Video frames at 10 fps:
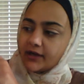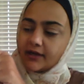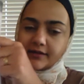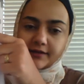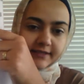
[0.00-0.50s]

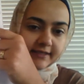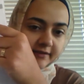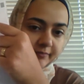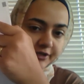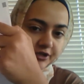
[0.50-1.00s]
This is a
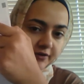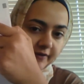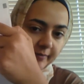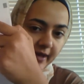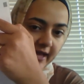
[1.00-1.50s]
picture of the
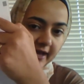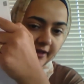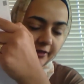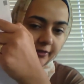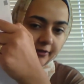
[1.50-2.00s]
path.
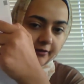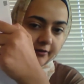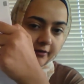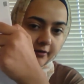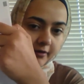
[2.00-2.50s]

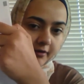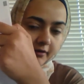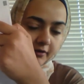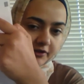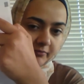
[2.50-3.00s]

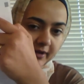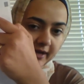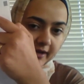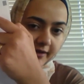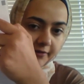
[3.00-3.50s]
Look at the
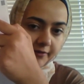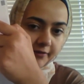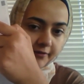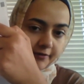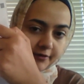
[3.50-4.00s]
path
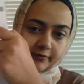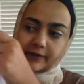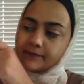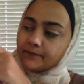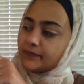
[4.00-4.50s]
they're going.
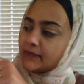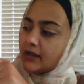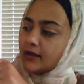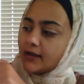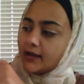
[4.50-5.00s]

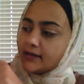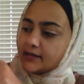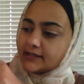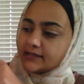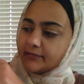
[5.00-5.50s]
And this
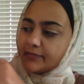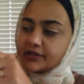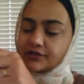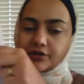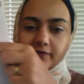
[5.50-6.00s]
is a
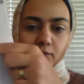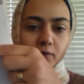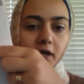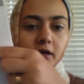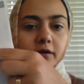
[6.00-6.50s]
picture of a
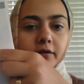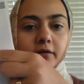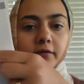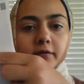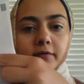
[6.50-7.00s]
rock.
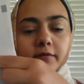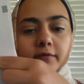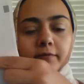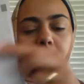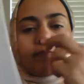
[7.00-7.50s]

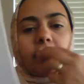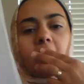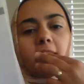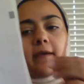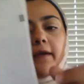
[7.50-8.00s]

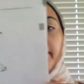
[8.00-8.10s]
Okay?